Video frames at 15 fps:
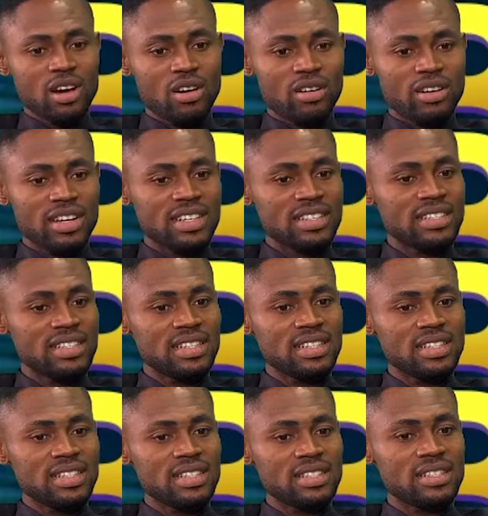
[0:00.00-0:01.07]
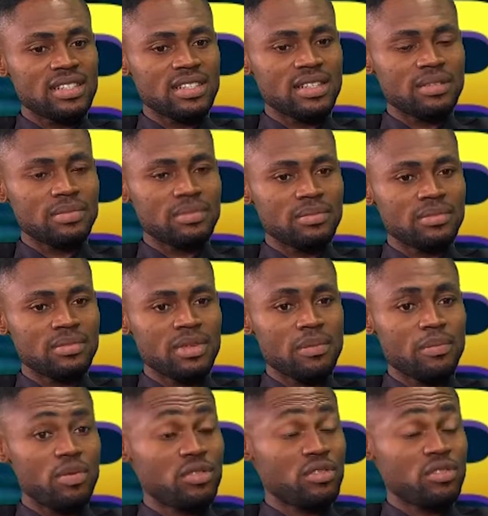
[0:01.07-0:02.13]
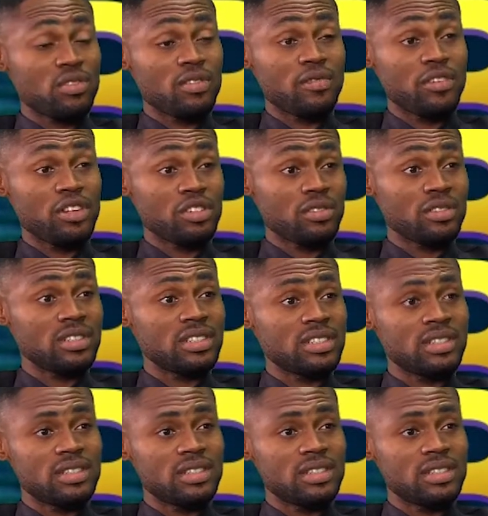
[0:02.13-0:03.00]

honestly, is in pursuit of vision.